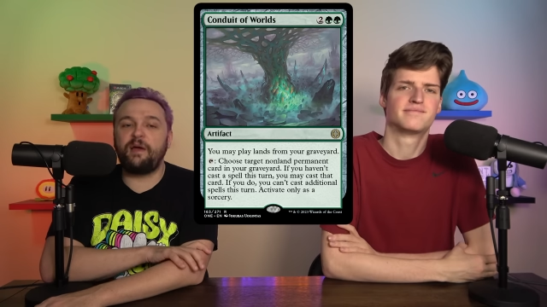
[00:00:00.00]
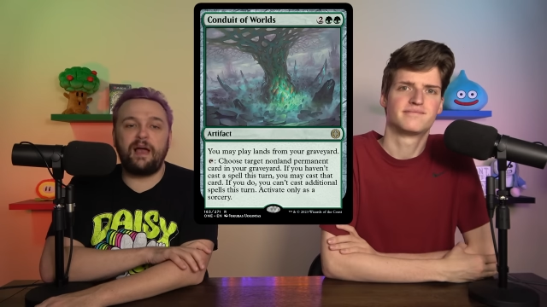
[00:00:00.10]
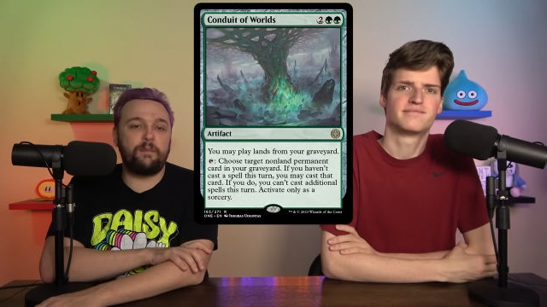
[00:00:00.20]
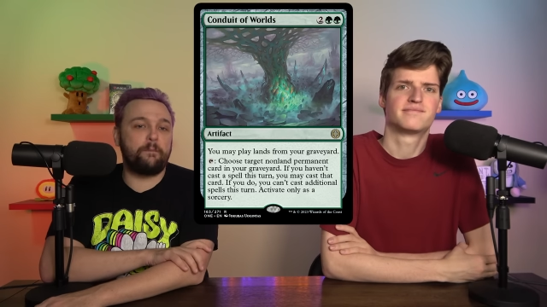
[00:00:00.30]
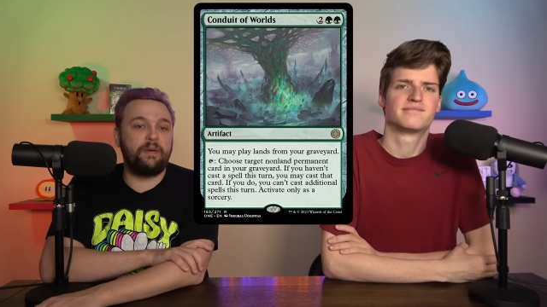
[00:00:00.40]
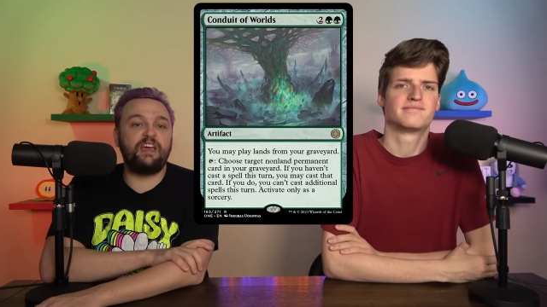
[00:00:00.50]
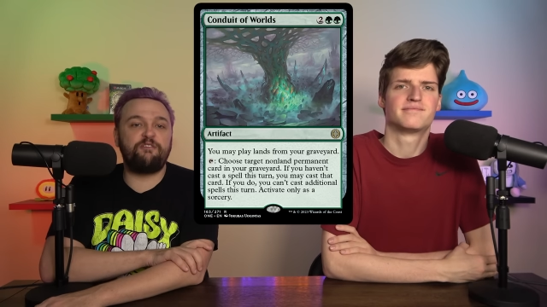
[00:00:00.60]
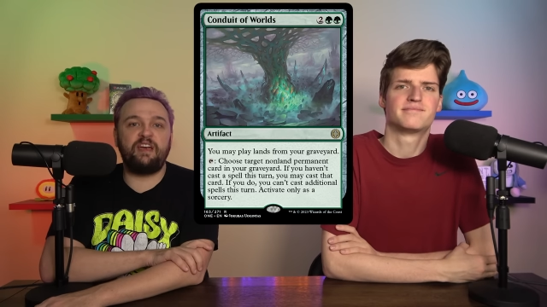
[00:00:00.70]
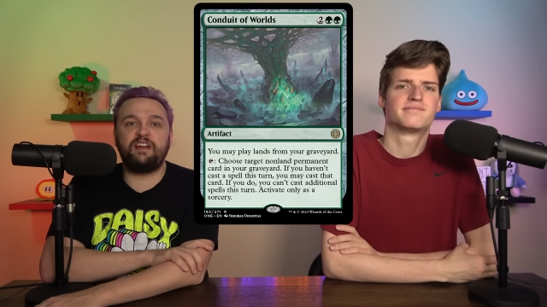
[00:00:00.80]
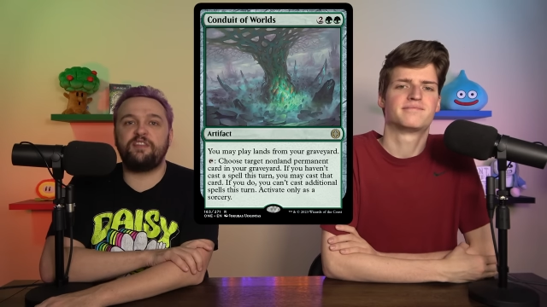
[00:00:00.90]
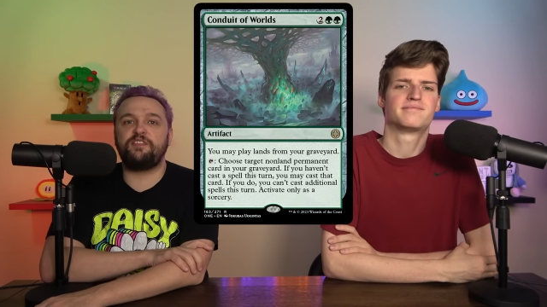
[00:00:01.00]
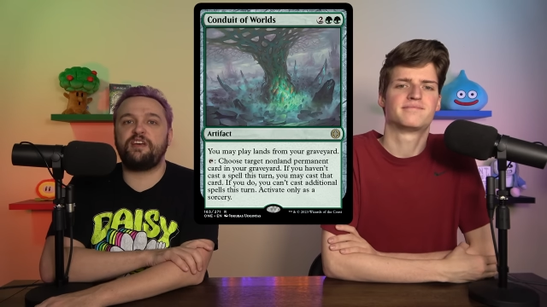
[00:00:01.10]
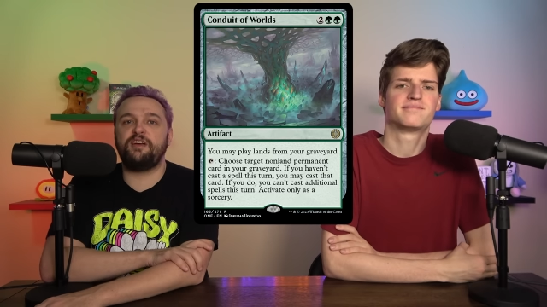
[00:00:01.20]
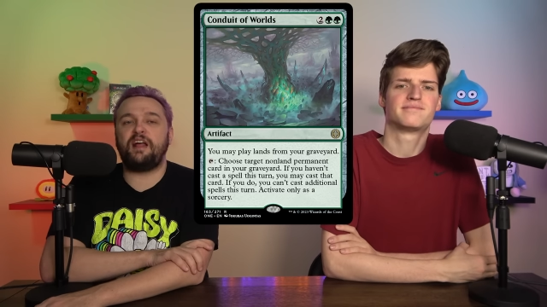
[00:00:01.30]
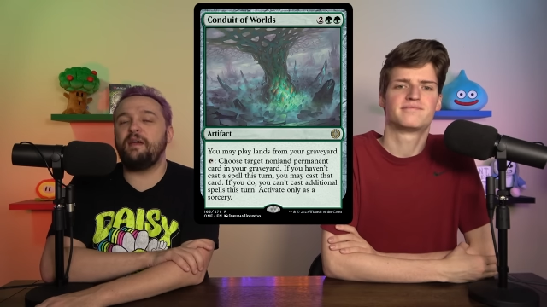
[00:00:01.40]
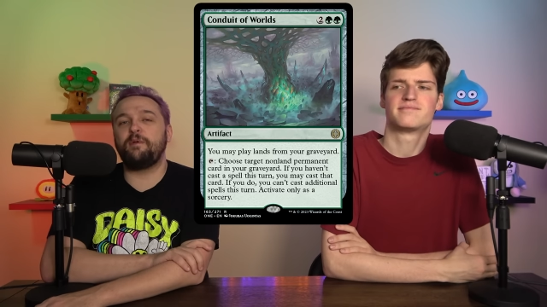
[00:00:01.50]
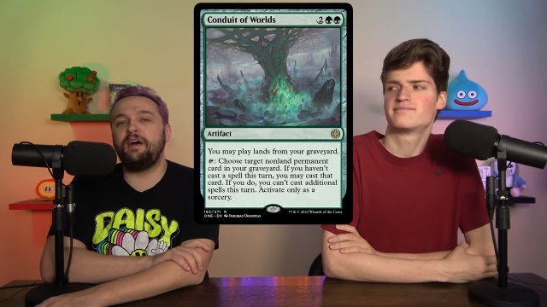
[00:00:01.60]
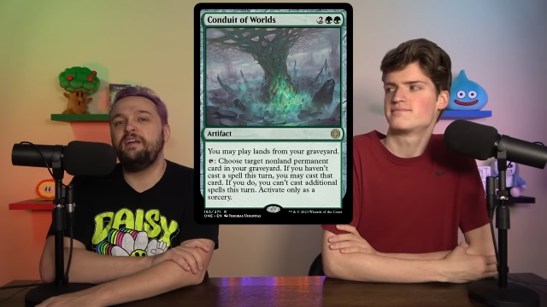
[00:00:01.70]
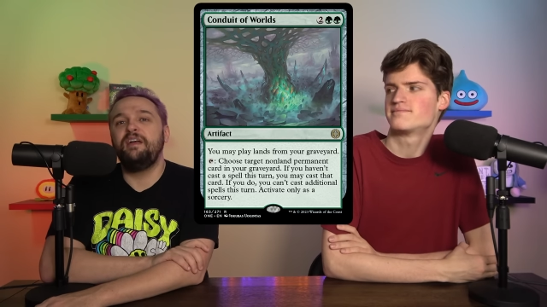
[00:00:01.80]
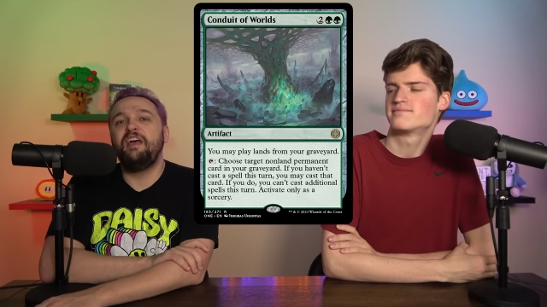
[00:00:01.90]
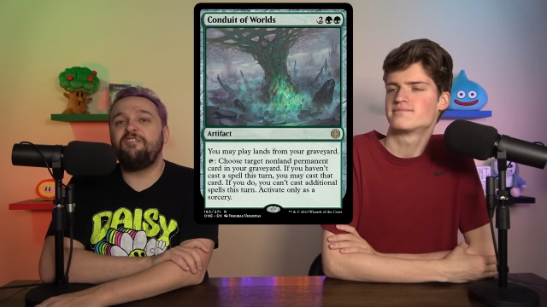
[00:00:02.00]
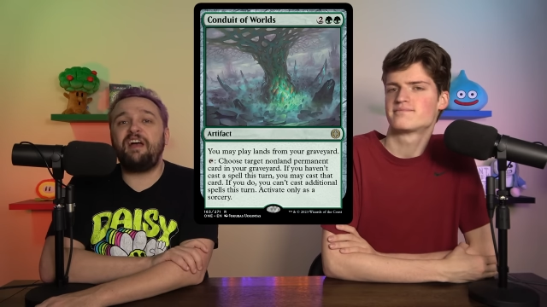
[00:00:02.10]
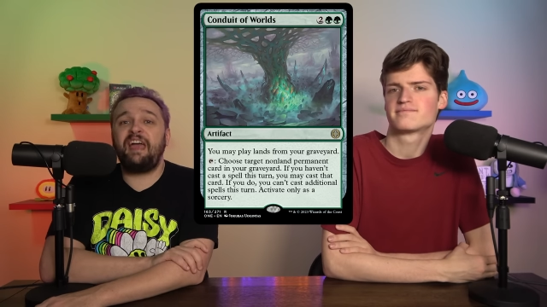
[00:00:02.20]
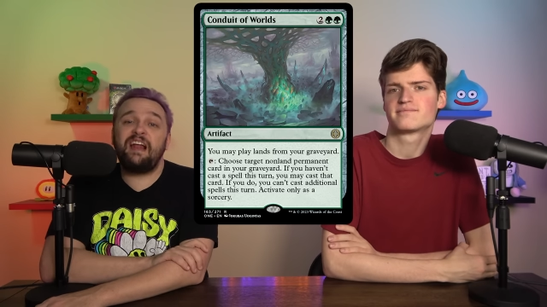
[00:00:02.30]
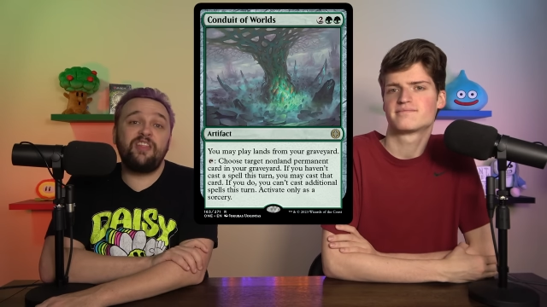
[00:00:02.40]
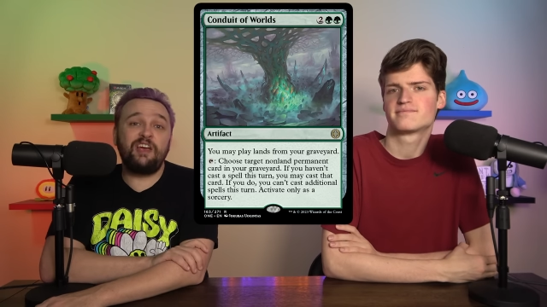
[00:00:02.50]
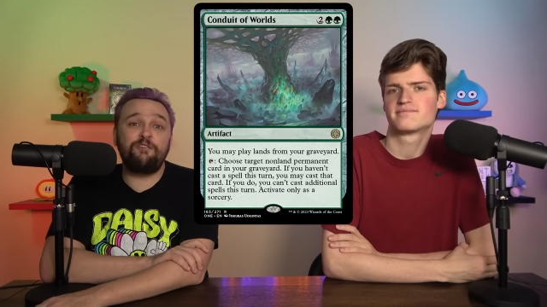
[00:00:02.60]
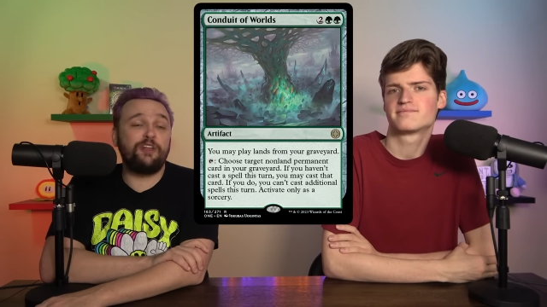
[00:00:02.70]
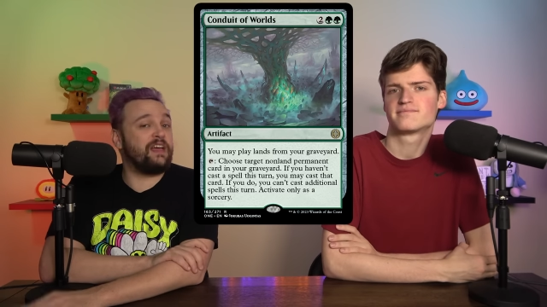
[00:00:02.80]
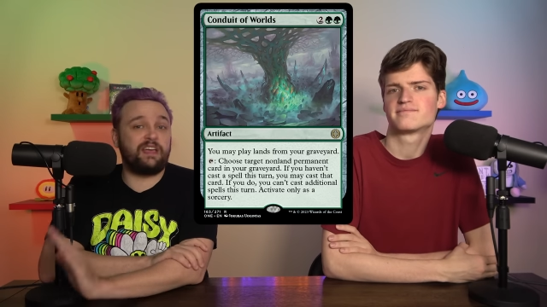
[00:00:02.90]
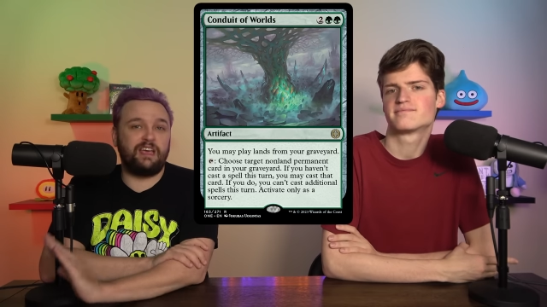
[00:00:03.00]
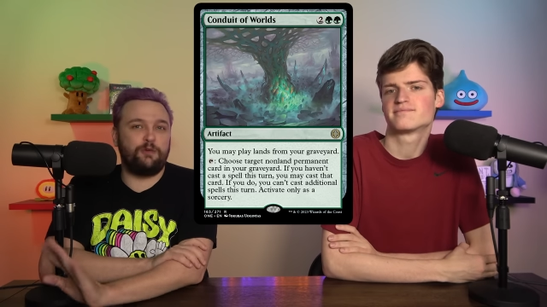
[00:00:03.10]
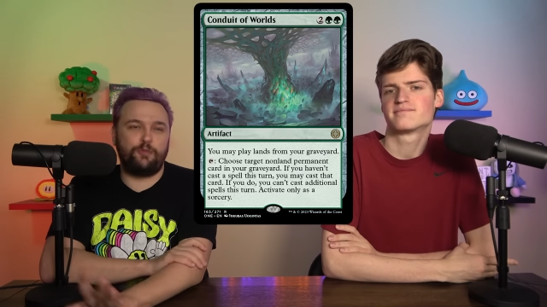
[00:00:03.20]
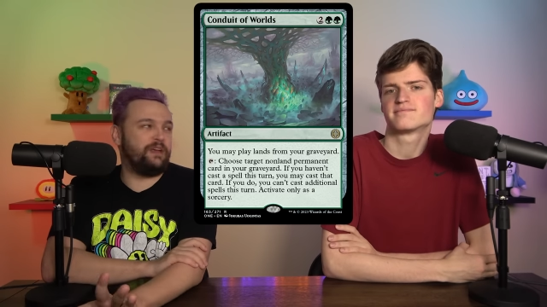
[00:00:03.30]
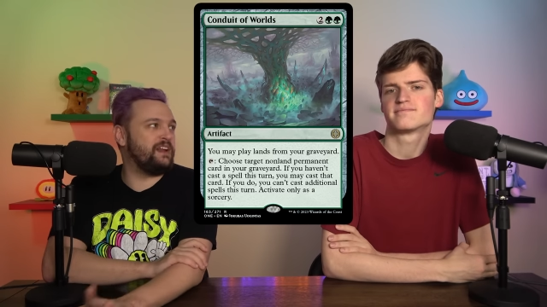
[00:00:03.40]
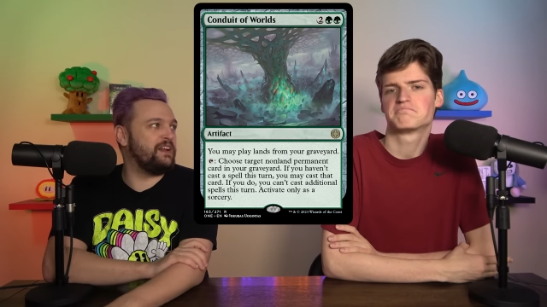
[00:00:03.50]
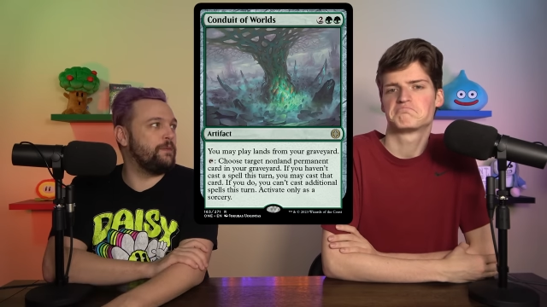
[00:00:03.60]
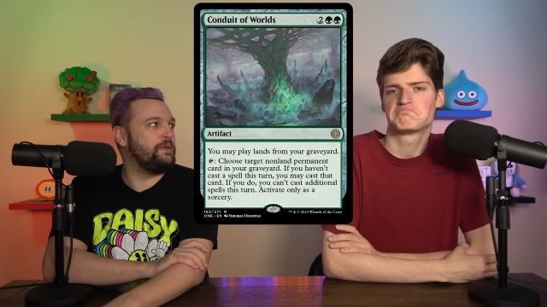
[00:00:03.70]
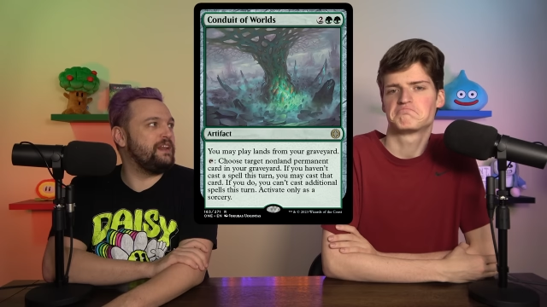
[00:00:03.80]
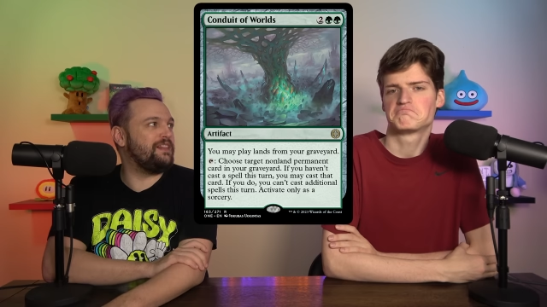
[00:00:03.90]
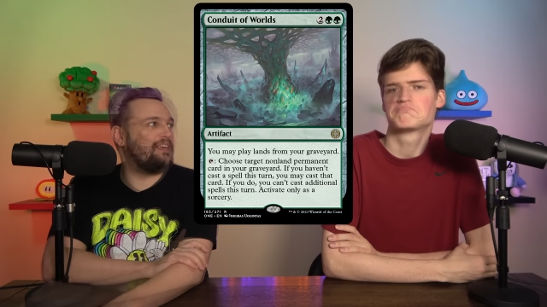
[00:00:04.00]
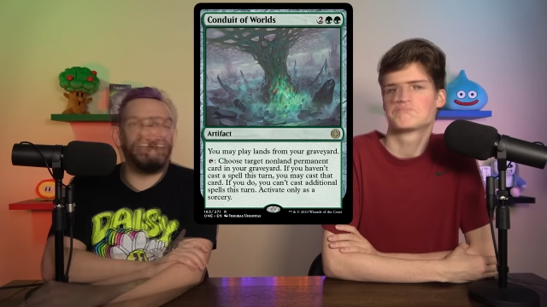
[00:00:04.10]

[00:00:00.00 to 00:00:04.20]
Speaker 1: I'm a big fan of this card. I want, if I had a landfall deck, it would be in it immediately.